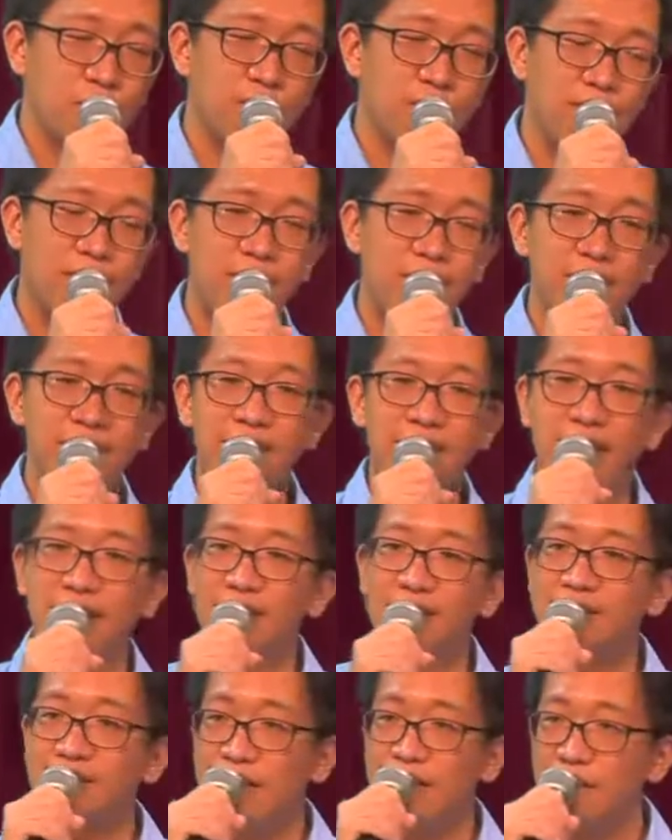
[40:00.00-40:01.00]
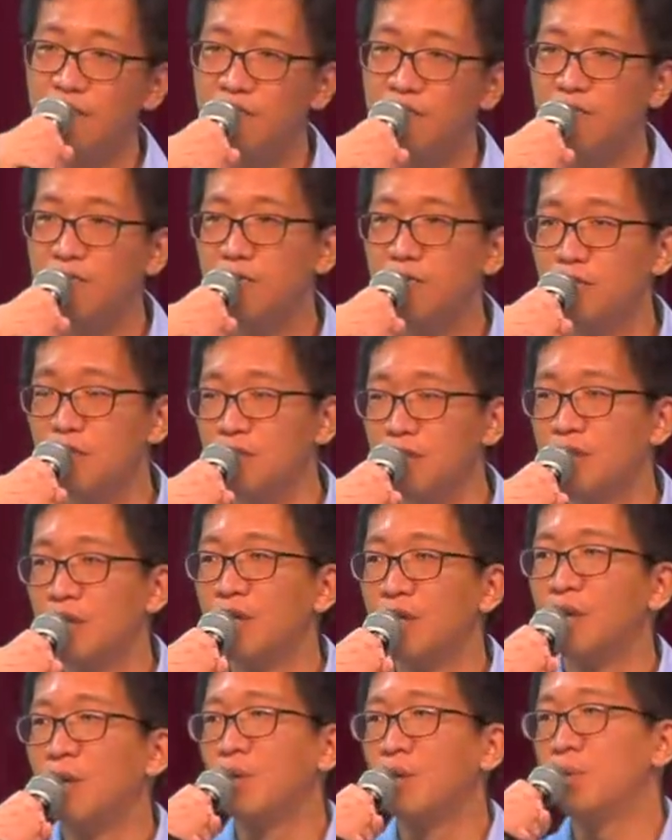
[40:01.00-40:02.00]
who felt that some food
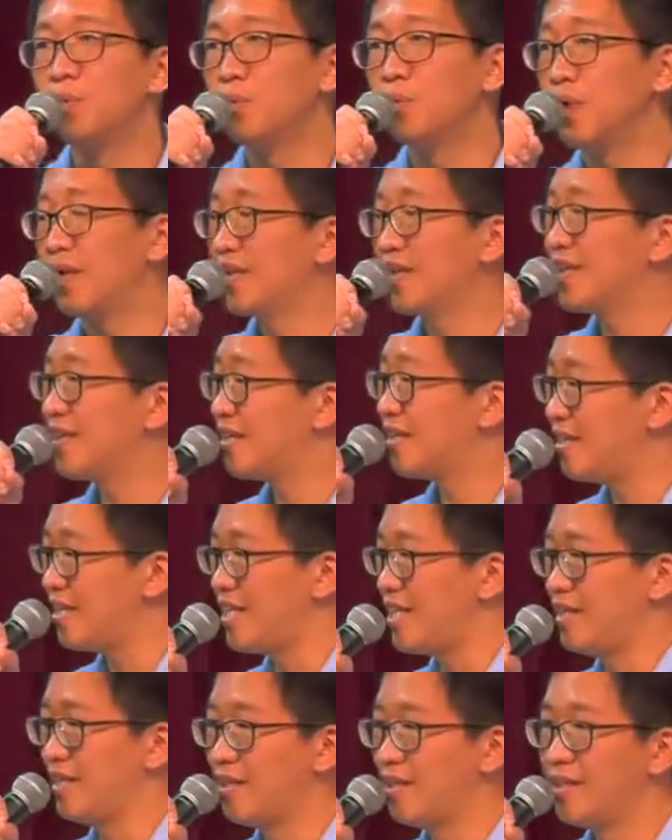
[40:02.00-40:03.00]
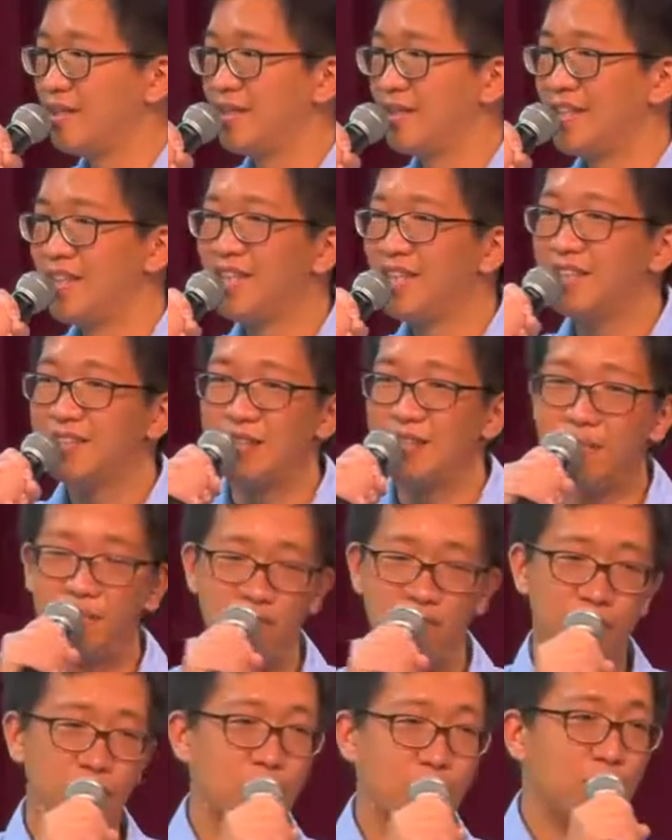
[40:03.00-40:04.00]
were clean, some
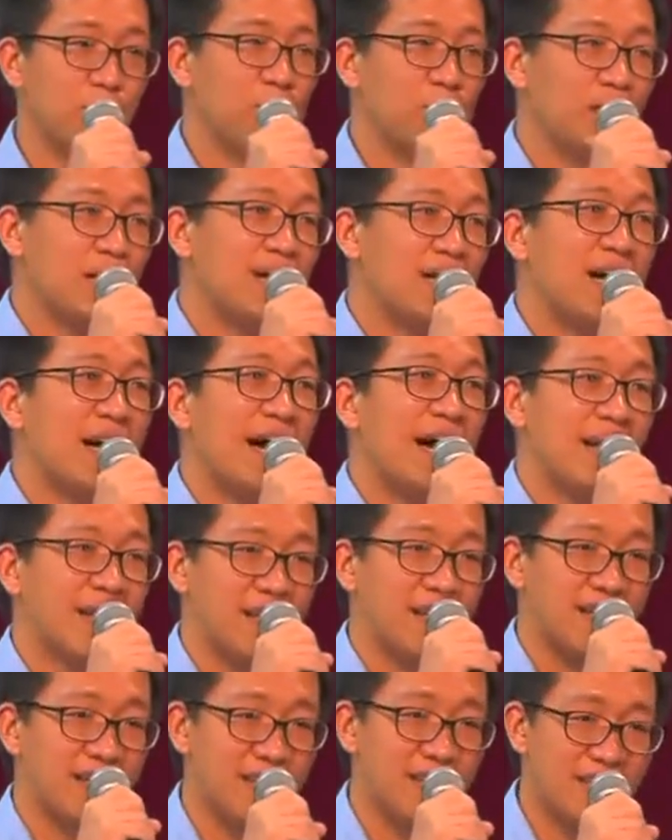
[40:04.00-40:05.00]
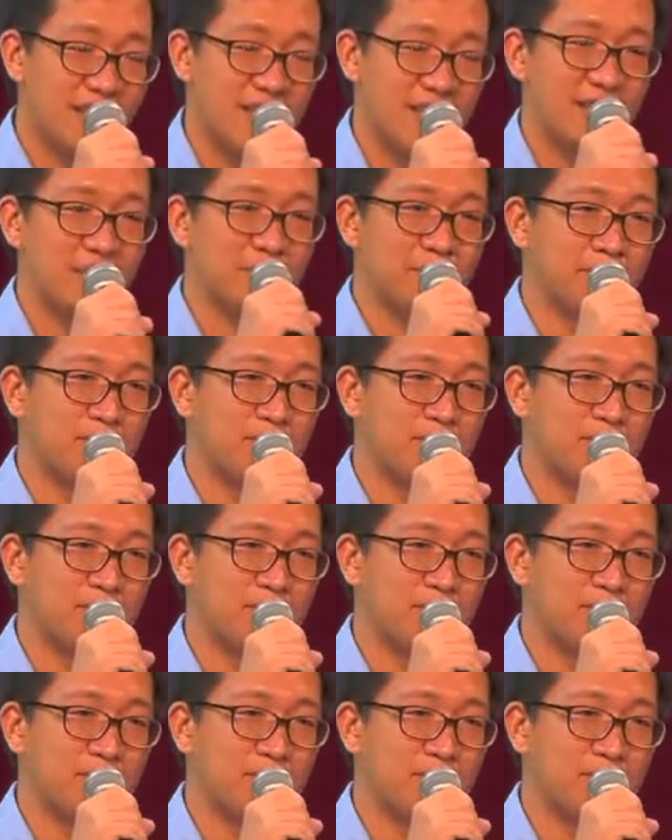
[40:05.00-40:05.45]
food were unclean.